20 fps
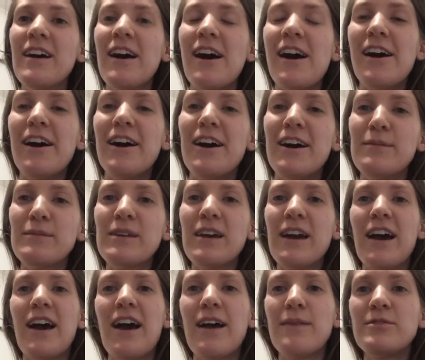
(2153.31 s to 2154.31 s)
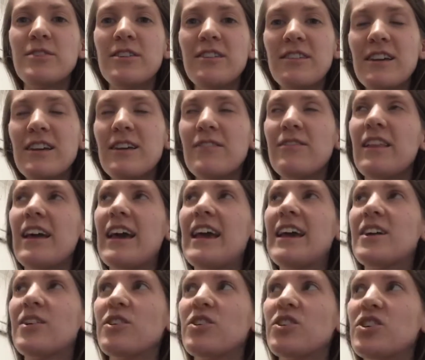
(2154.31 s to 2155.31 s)
Um, yeah, I'm trying to think of
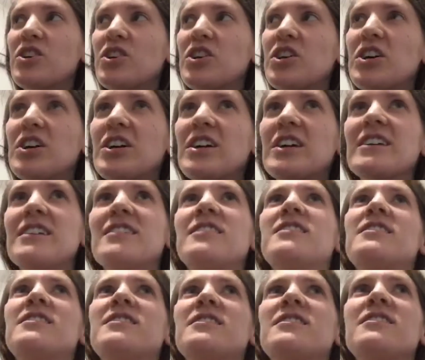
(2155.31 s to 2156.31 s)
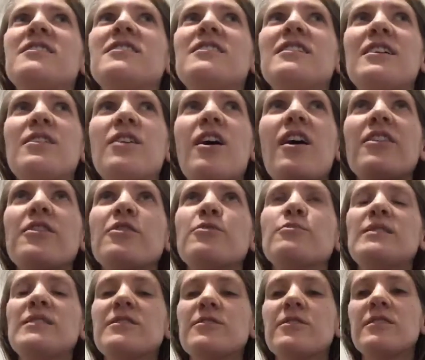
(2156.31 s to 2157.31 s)
like good, like other
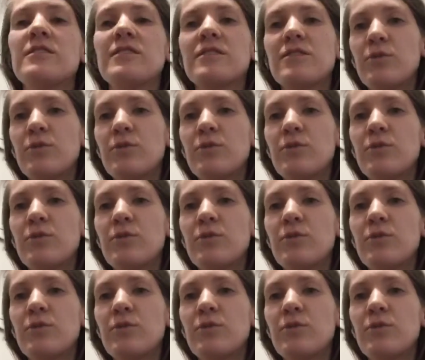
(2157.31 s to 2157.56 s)
resources.